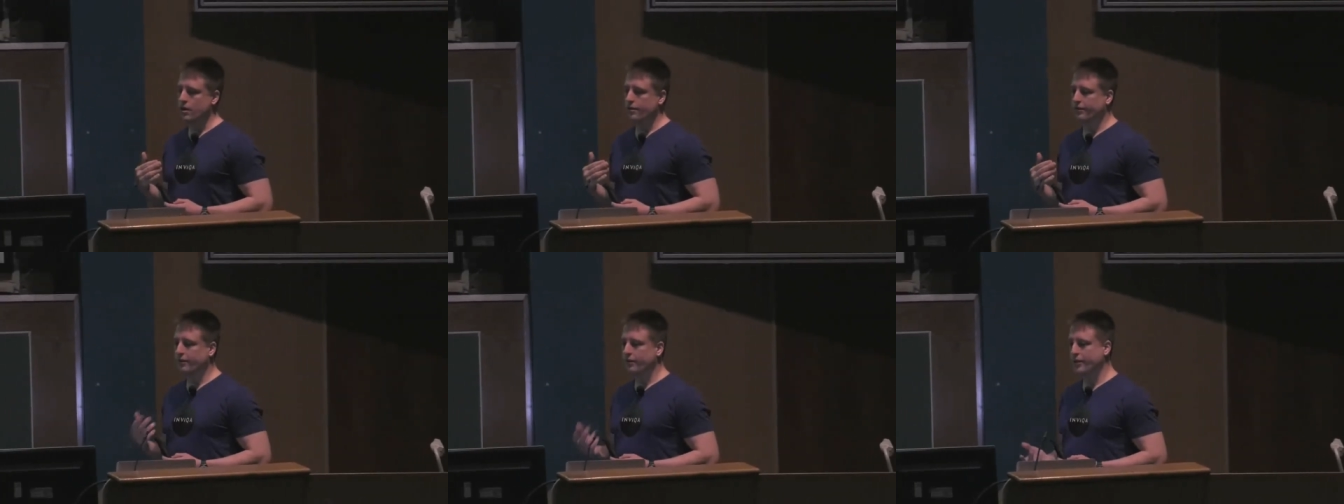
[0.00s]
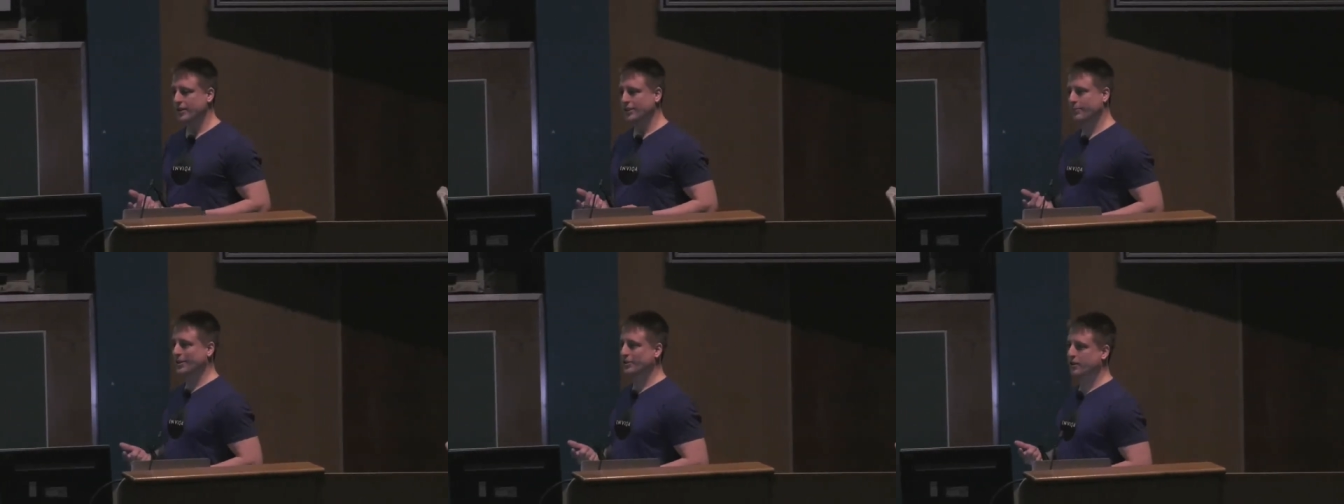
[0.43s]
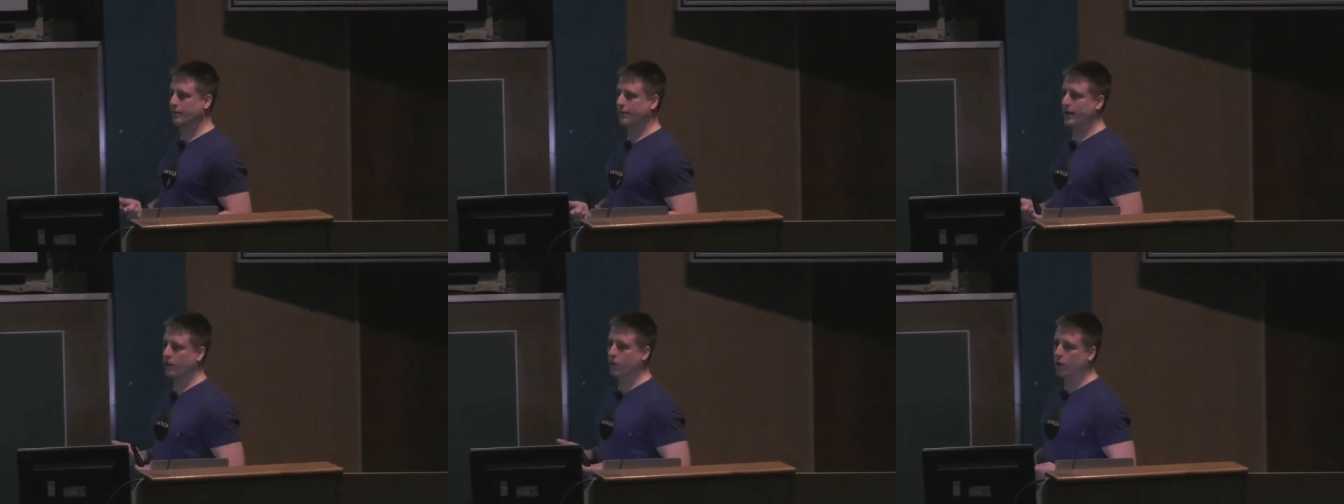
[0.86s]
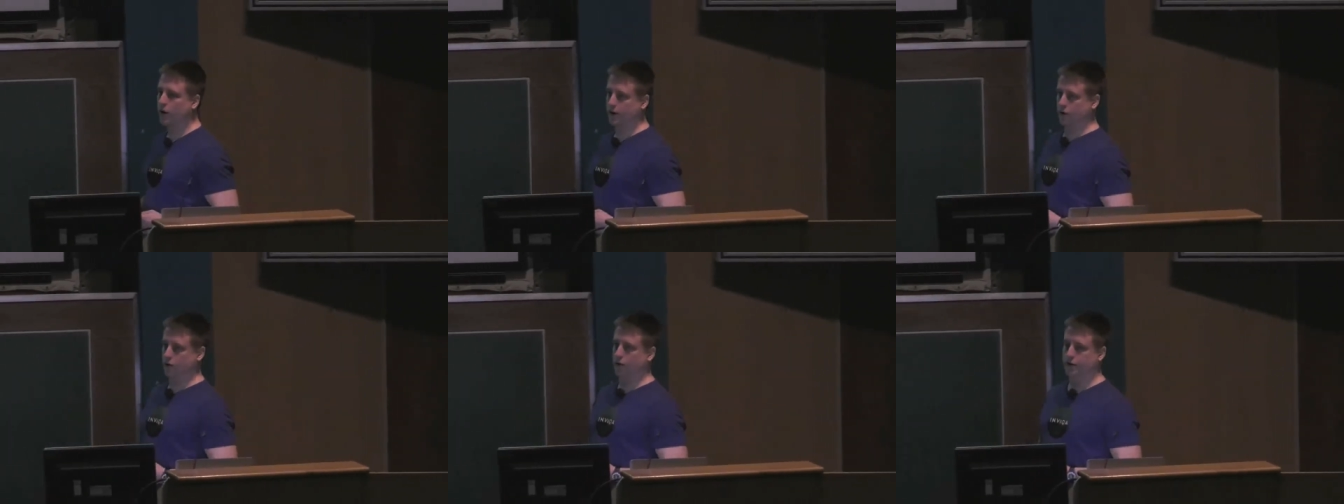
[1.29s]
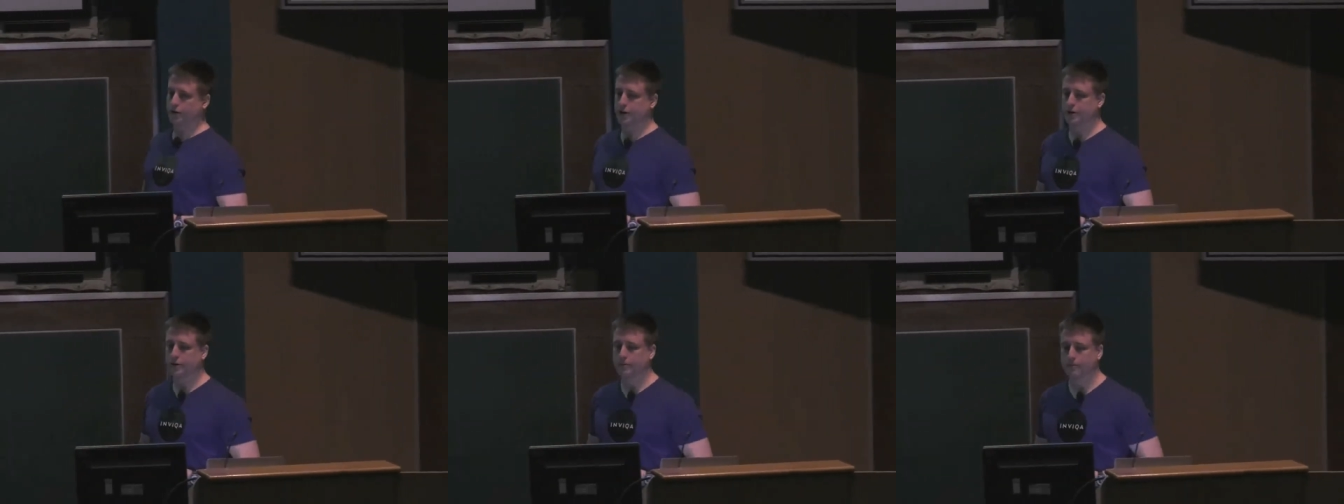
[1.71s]
there's nothing special about the word
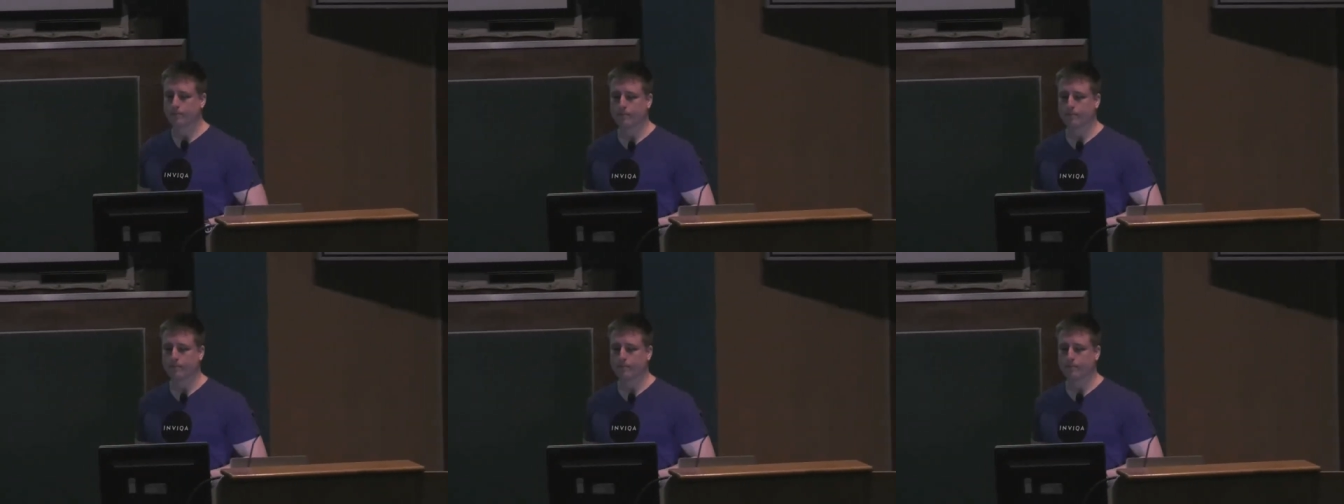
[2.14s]
origin.